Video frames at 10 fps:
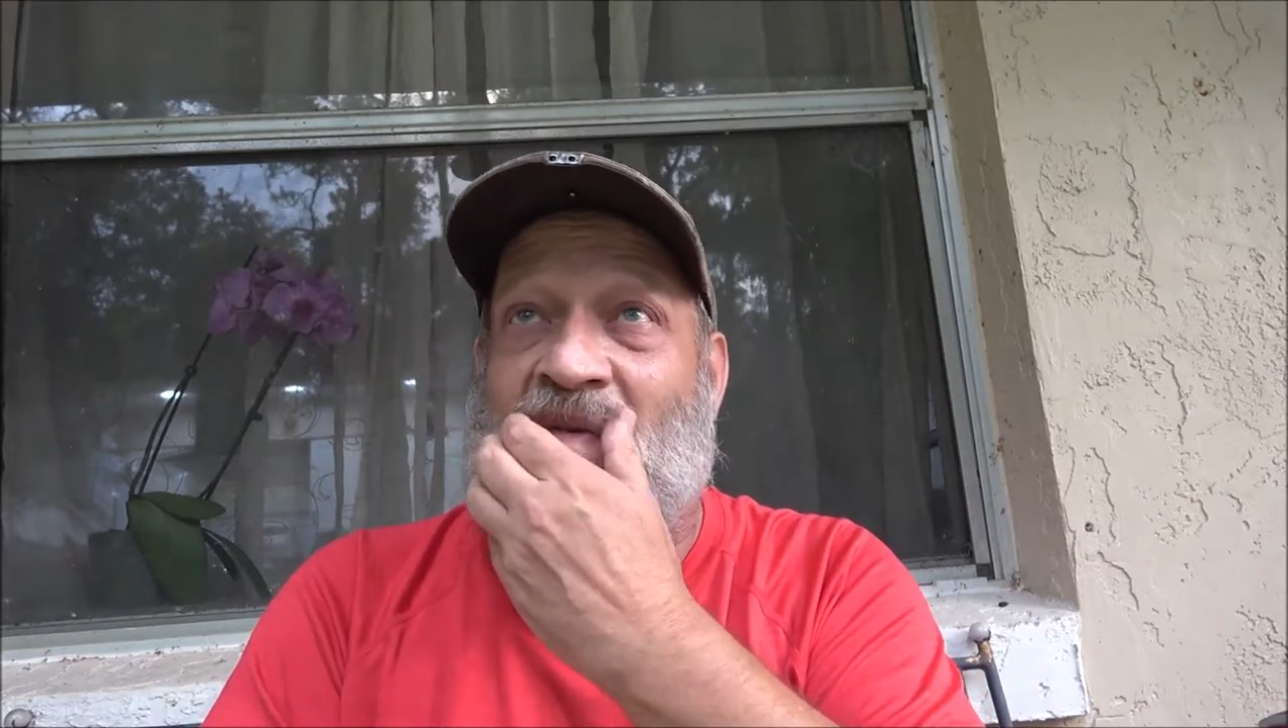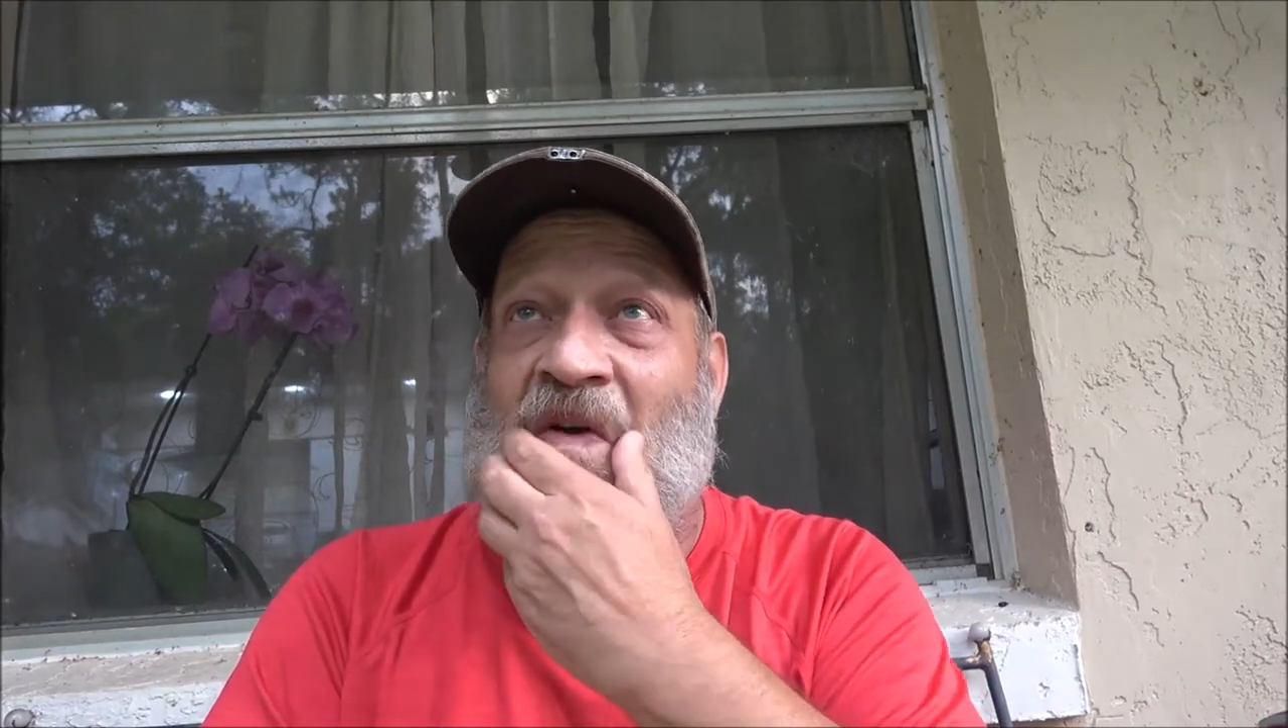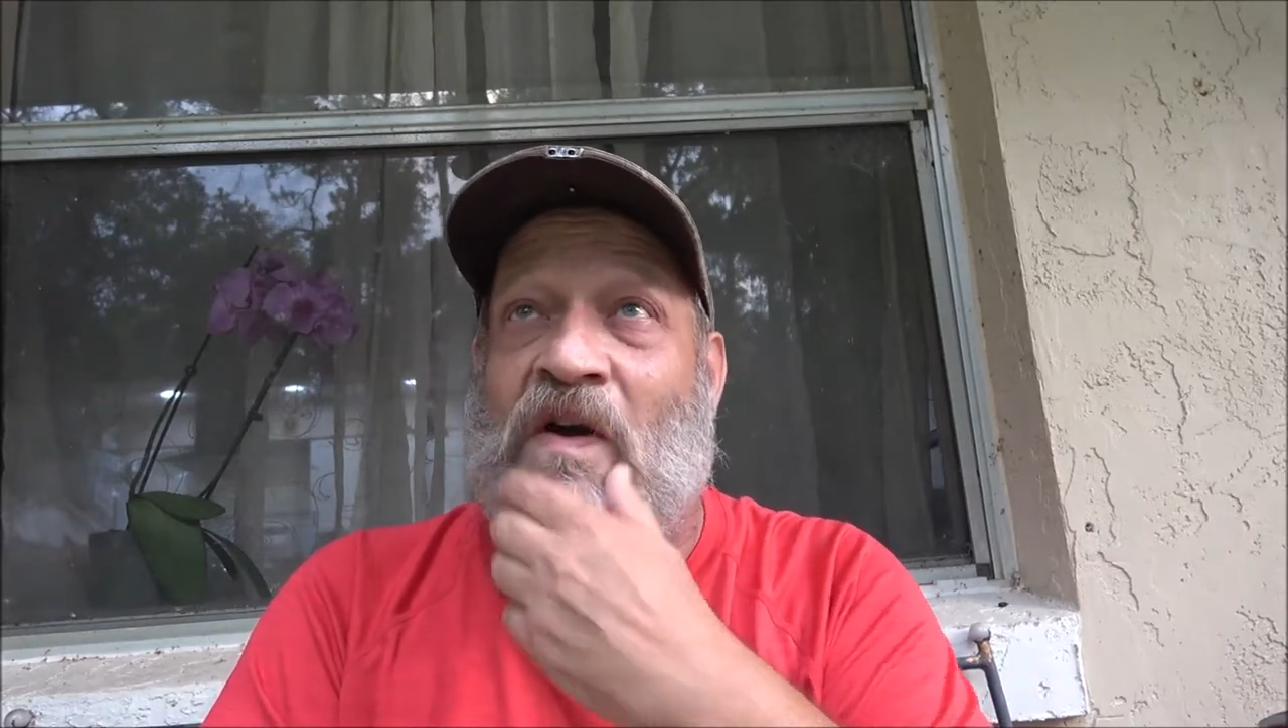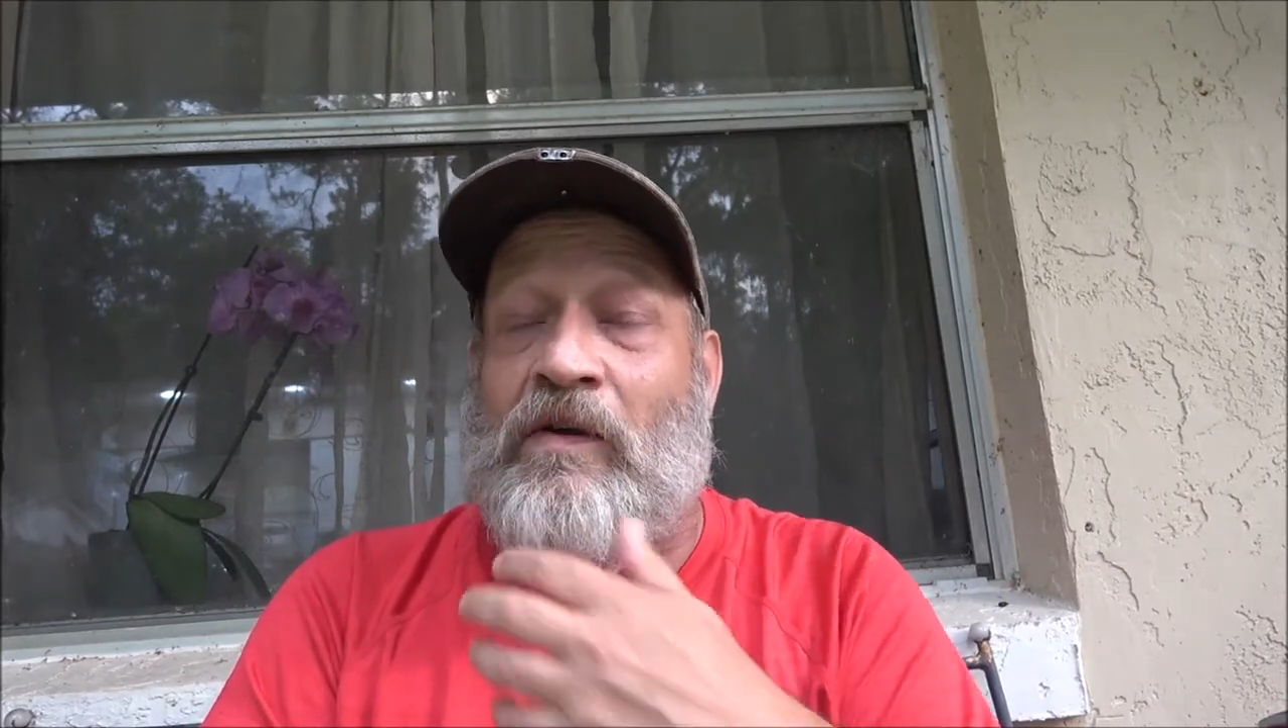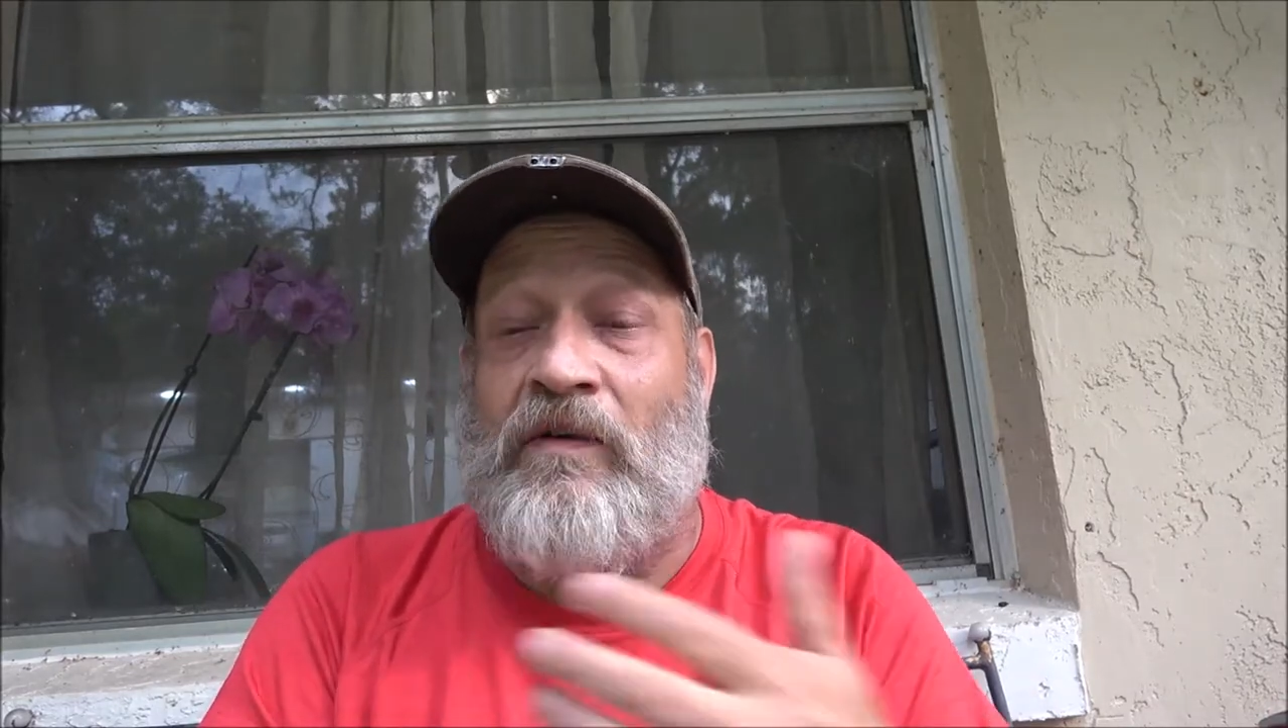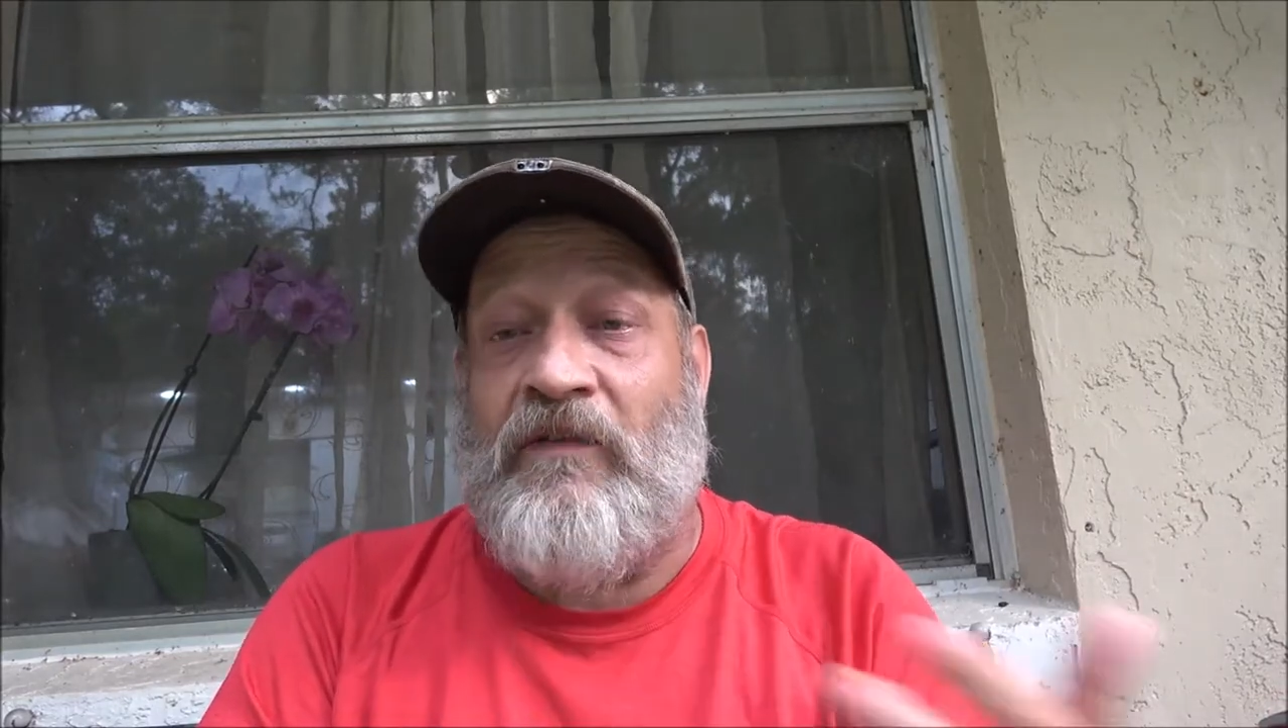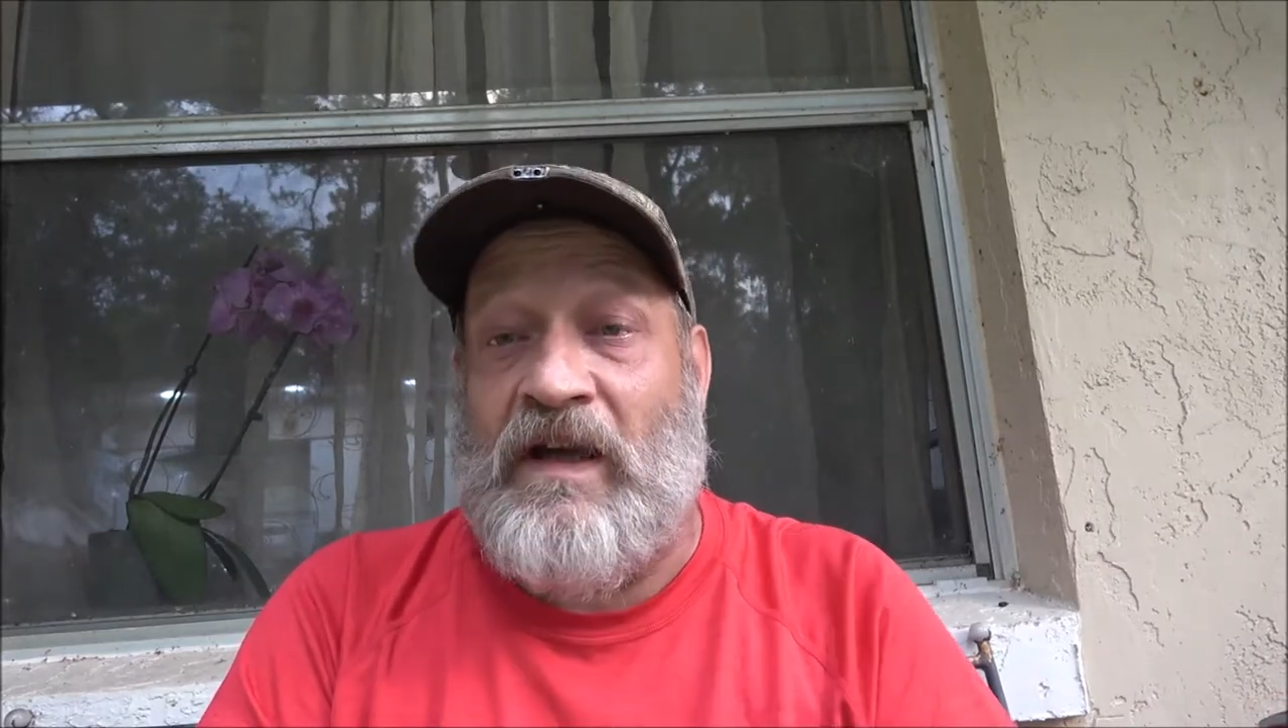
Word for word: know if I